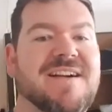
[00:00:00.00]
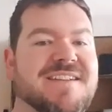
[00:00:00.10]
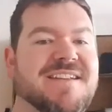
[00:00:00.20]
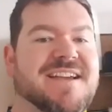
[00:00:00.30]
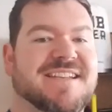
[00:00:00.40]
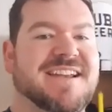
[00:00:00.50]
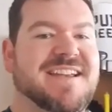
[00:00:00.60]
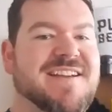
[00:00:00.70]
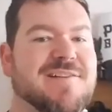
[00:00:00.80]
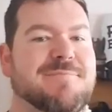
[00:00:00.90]
You guys get to
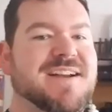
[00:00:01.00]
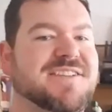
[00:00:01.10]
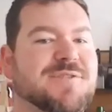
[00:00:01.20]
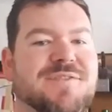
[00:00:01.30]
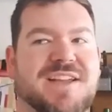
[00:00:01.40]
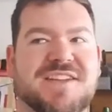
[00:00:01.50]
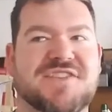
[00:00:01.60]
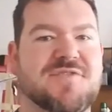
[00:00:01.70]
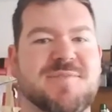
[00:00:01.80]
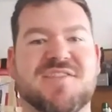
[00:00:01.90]
hear my sort of like
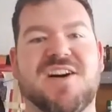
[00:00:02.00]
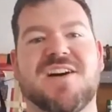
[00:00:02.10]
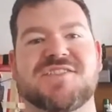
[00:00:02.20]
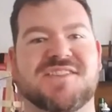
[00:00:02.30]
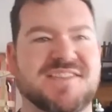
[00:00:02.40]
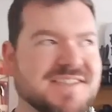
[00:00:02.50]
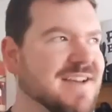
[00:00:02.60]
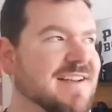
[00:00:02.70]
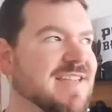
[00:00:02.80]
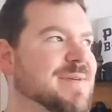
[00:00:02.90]
stream of consciousness
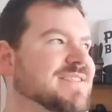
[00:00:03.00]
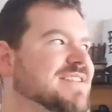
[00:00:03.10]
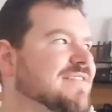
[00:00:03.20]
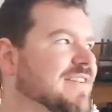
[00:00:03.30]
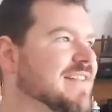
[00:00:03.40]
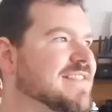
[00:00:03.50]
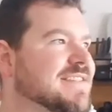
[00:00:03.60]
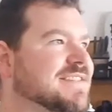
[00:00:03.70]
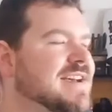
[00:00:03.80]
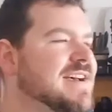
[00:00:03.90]
talking about stuff like
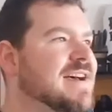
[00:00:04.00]
this.